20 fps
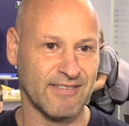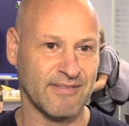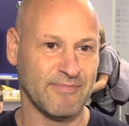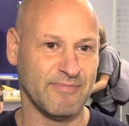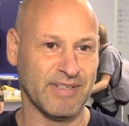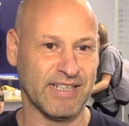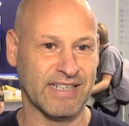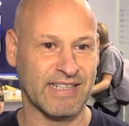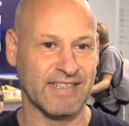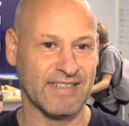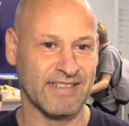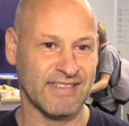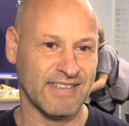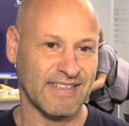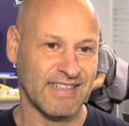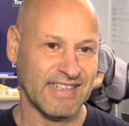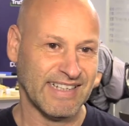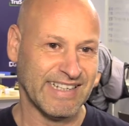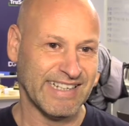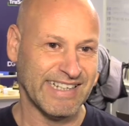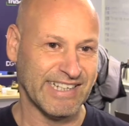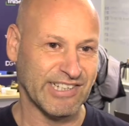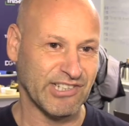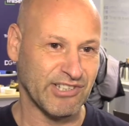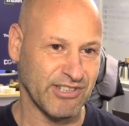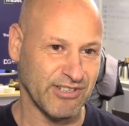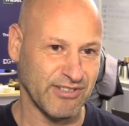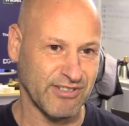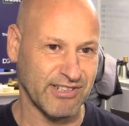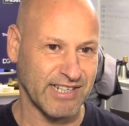being
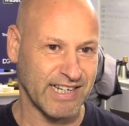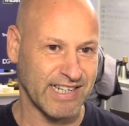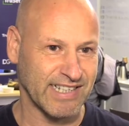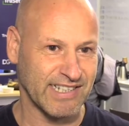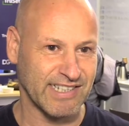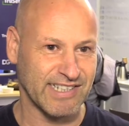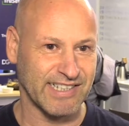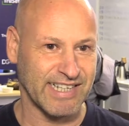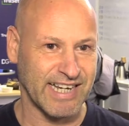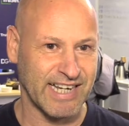issued as